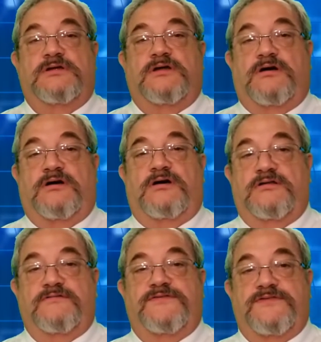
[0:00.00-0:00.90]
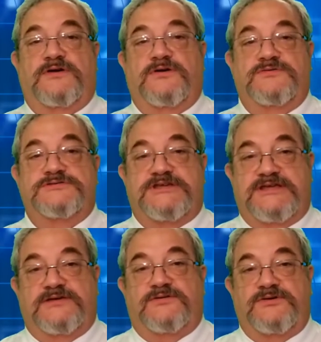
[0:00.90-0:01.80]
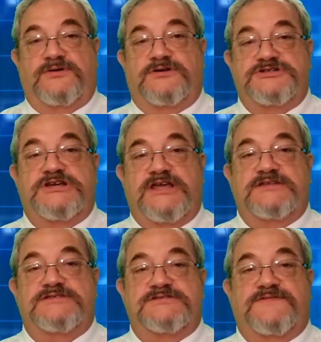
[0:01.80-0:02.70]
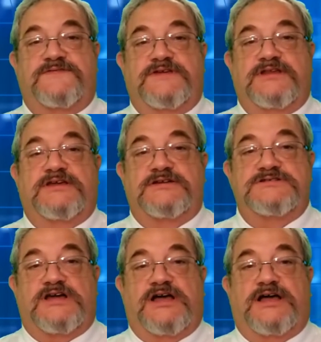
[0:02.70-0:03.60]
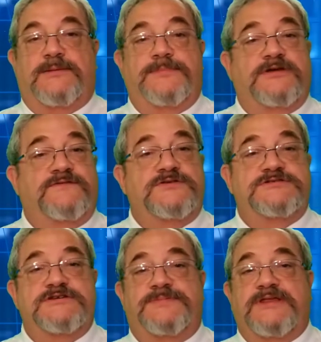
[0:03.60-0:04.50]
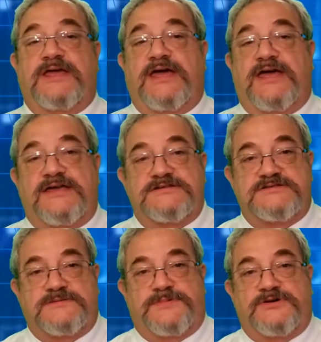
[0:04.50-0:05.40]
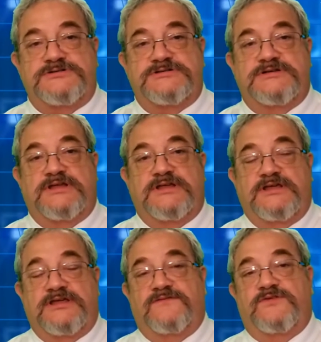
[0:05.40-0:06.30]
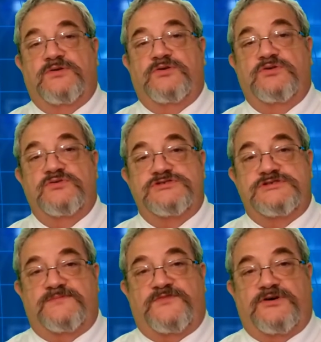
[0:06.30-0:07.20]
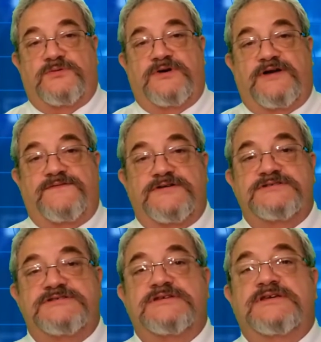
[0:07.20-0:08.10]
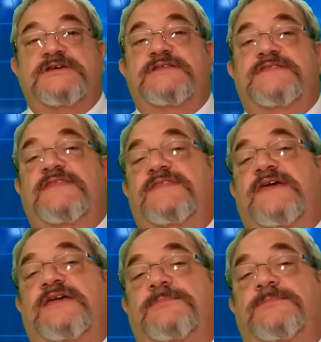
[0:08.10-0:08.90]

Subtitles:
All of those kill your chances of getting a job. And if you simply ask the person if you can use them for a reference, then they can